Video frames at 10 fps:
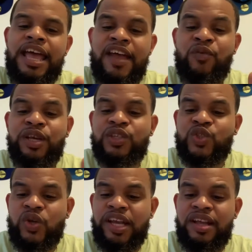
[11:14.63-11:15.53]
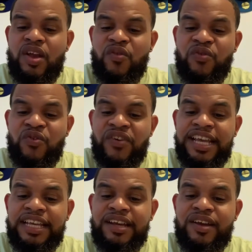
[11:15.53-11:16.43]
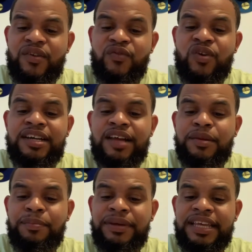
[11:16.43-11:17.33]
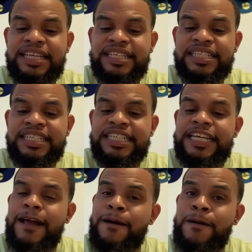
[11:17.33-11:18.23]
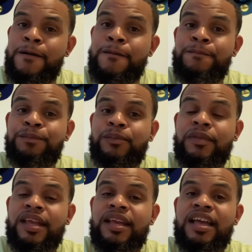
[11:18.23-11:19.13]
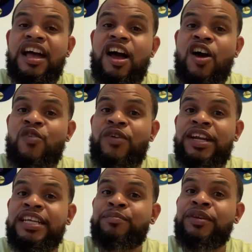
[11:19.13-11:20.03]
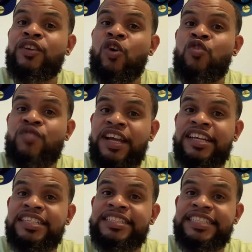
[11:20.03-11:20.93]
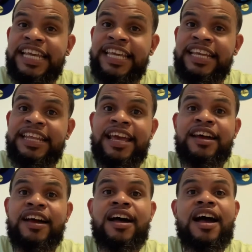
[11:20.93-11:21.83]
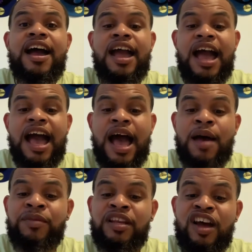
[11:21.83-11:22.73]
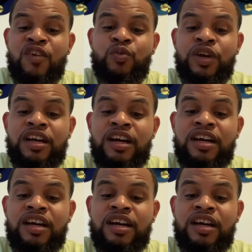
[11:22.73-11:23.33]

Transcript: if we could trade Frank for another pick, I already been on record saying that I'm in love with